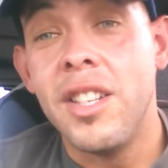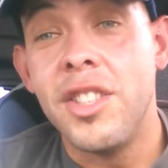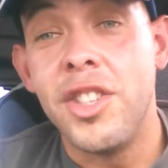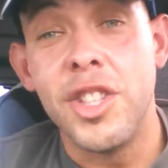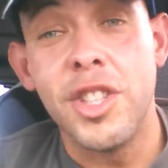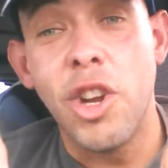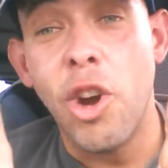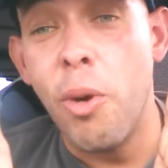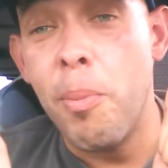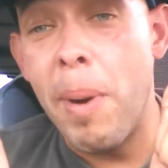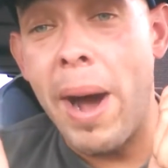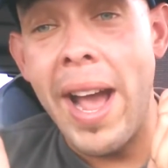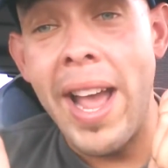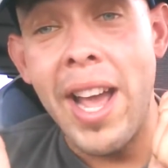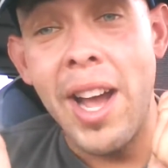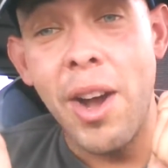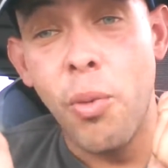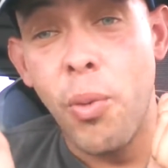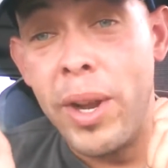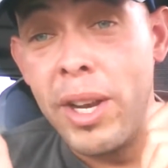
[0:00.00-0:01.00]
just go buy
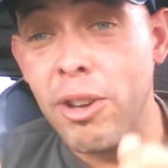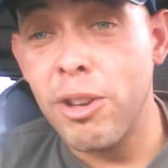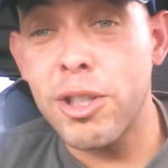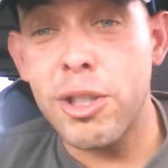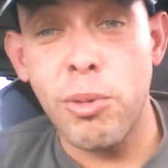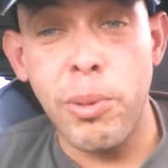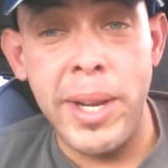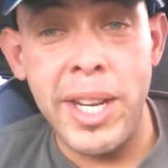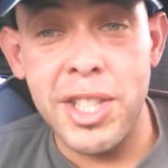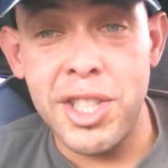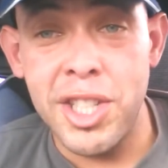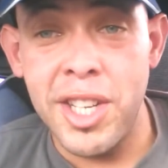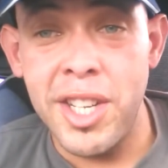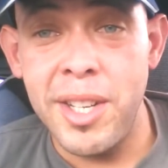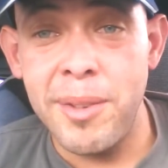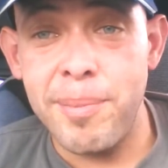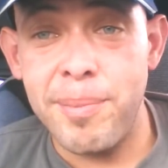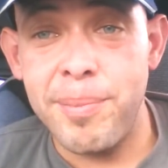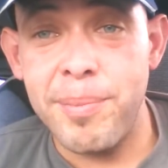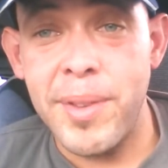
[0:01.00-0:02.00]
a window
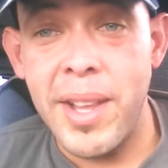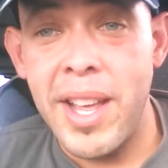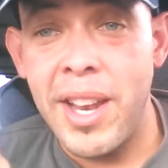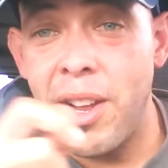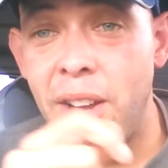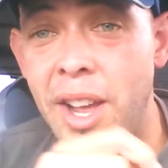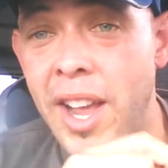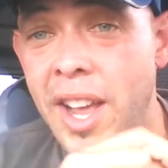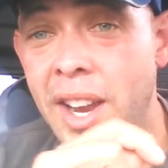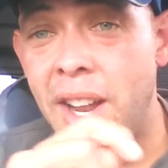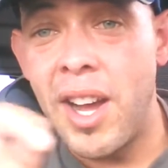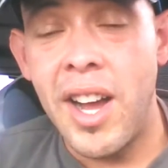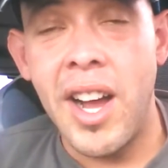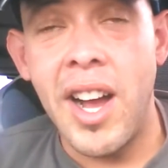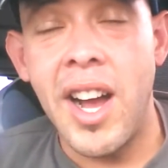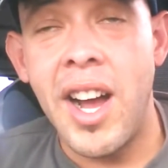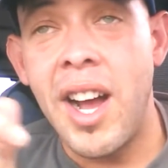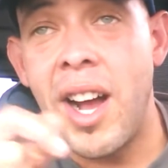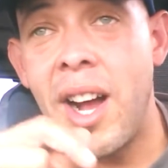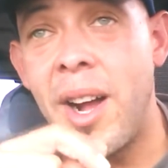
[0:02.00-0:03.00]
squeegee and a, and a,
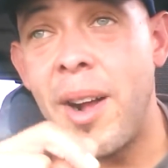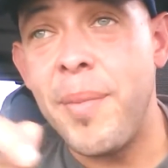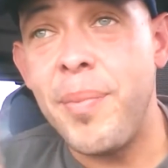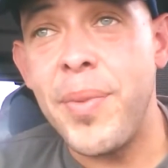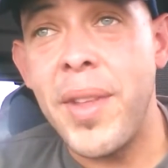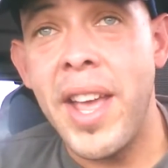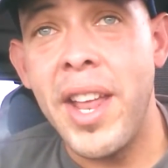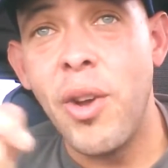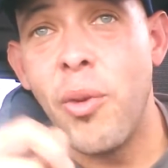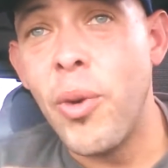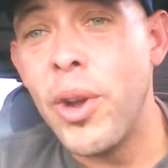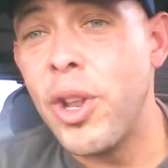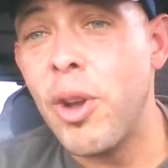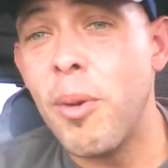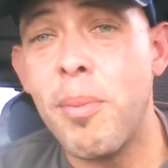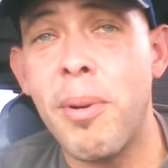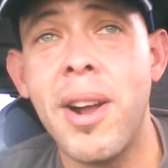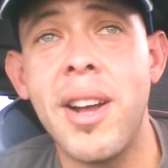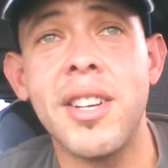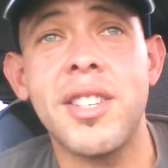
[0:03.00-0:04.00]
uh, and a
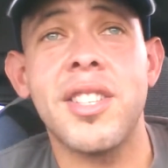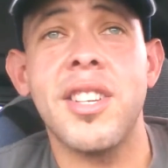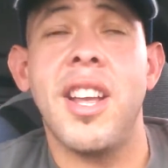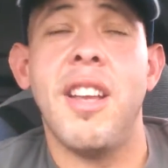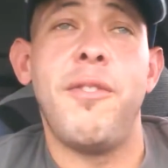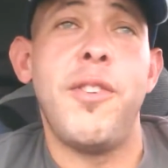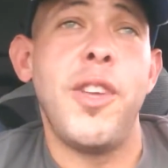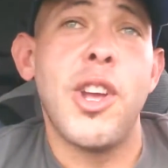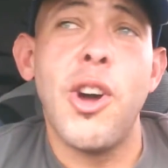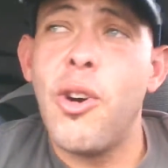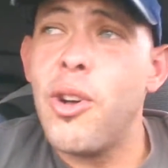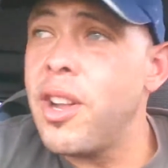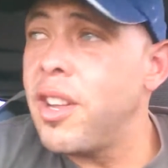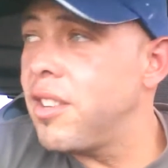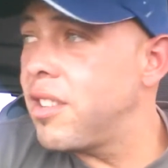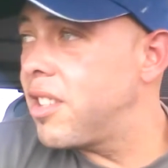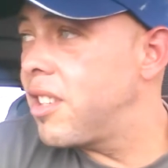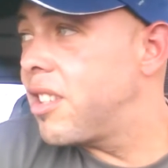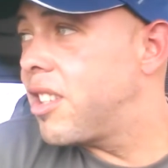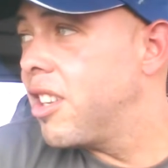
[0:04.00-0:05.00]
window brush. If you go
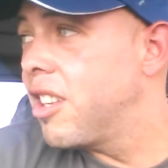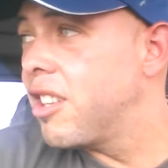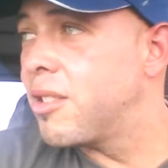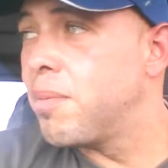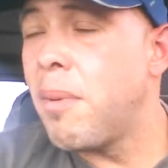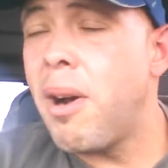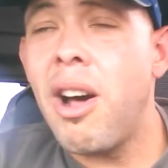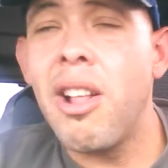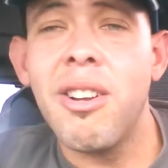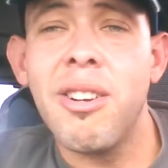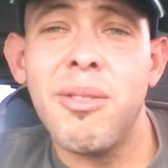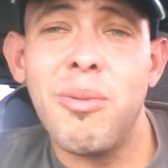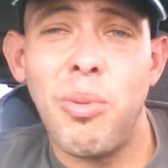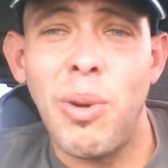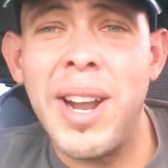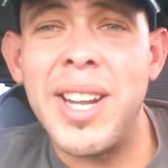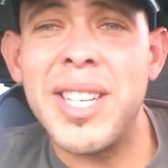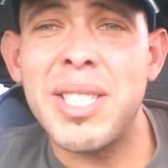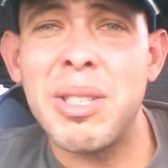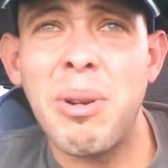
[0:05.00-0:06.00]
to the smaller
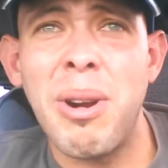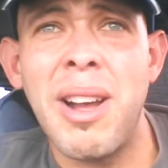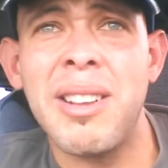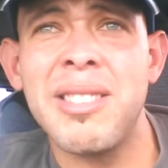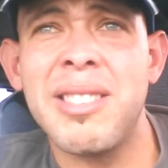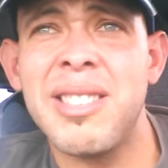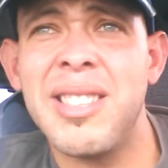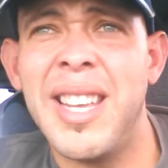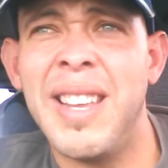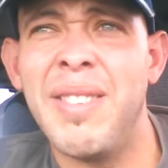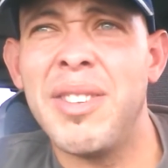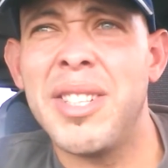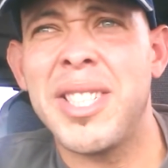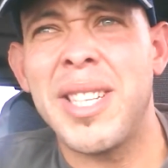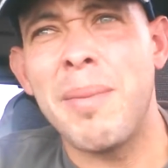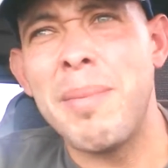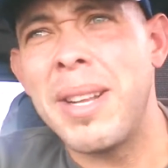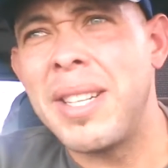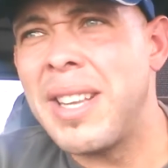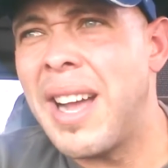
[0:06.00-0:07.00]
restaurants, even
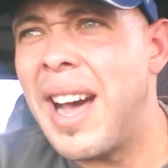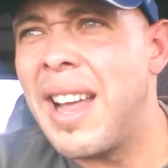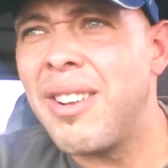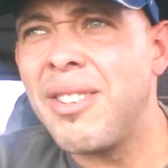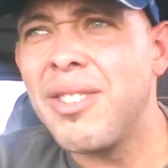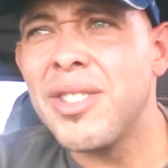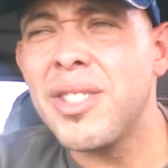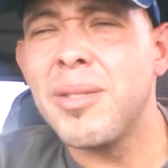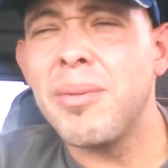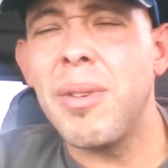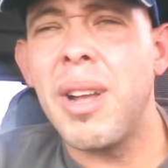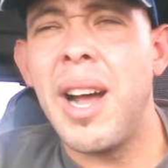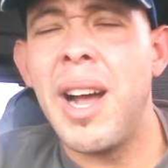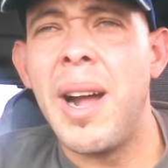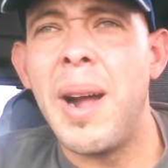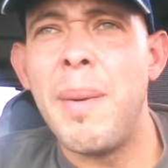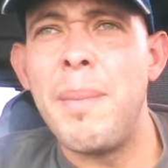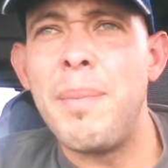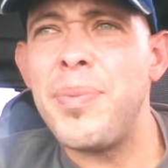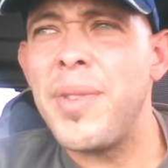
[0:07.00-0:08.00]
some McDonald's,
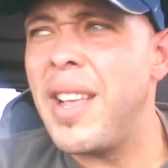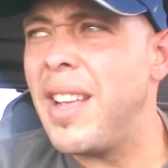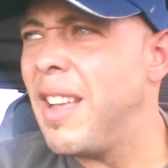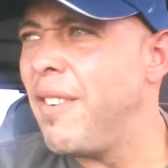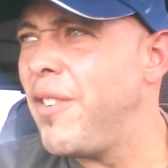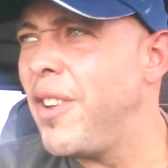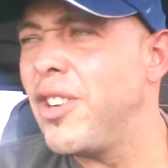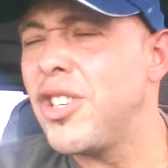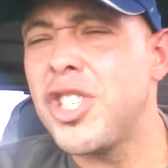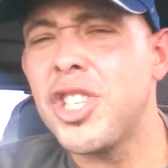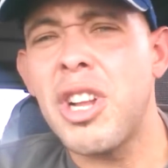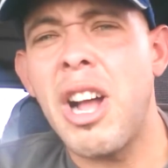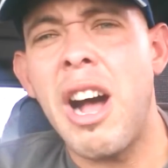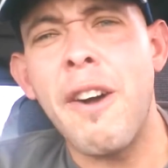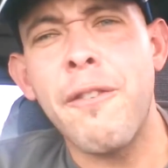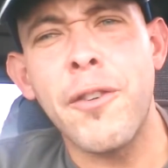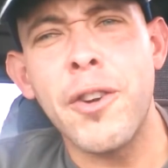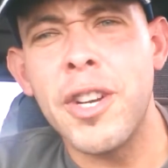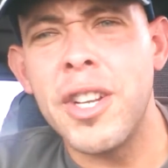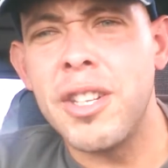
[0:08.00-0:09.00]
um, if you just
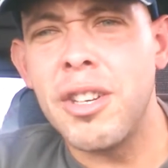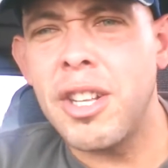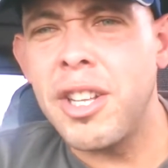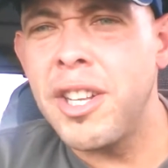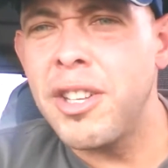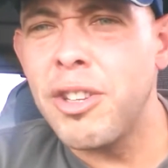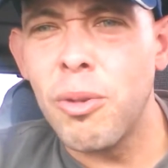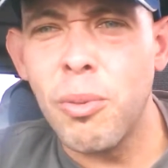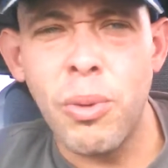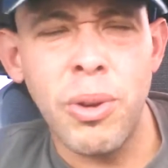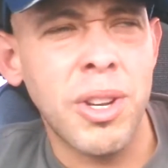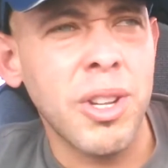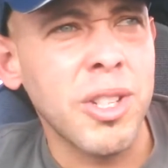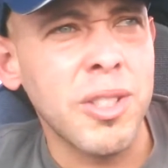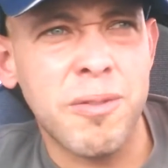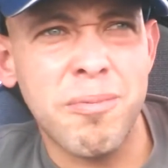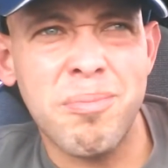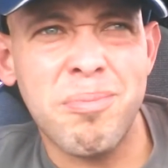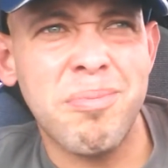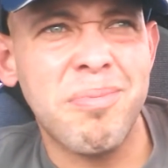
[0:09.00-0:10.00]
offer to clean their
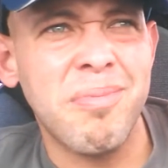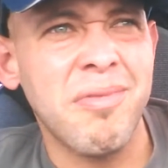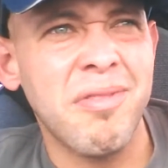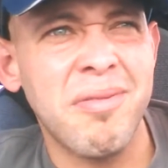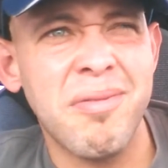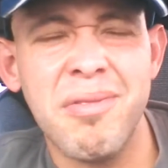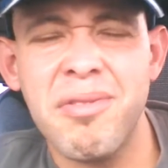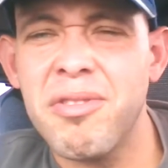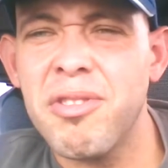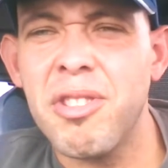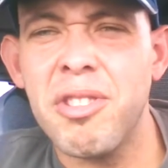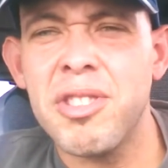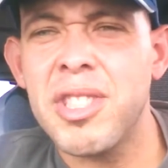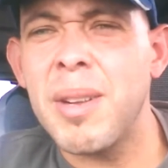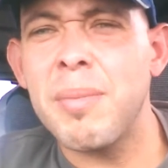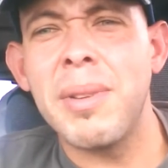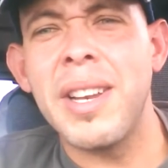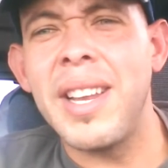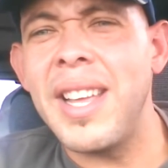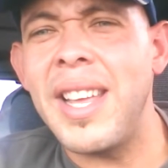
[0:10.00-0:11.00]
windows for
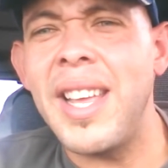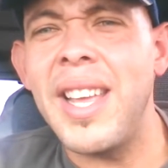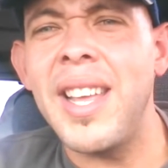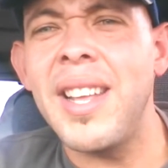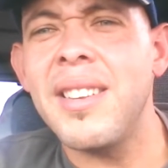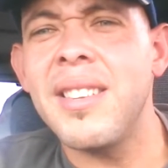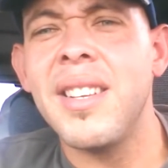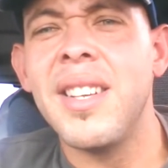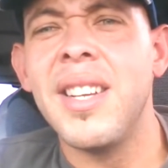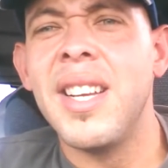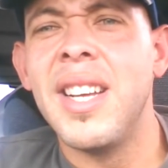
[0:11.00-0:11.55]
something to eat,